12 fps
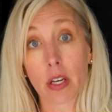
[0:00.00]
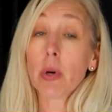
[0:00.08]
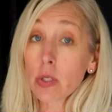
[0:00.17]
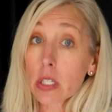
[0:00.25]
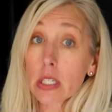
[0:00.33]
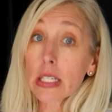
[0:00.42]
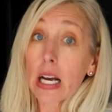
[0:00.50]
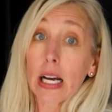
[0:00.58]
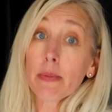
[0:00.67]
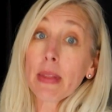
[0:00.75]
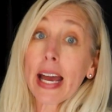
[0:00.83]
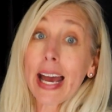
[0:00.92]
Most of the
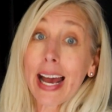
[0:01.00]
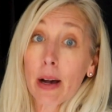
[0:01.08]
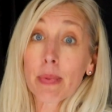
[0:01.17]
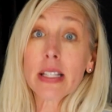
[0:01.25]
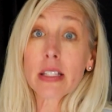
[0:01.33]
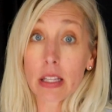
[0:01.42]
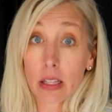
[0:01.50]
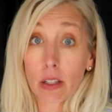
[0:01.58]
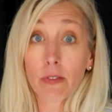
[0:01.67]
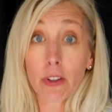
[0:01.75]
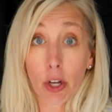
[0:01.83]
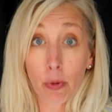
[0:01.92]
time that happens in the
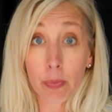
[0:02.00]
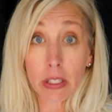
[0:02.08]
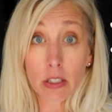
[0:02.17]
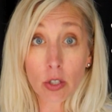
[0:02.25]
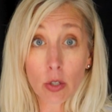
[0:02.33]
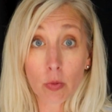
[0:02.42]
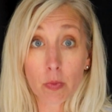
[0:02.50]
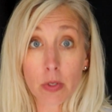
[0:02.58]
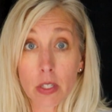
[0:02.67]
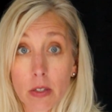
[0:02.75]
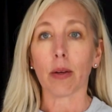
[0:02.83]
fallopian tubes.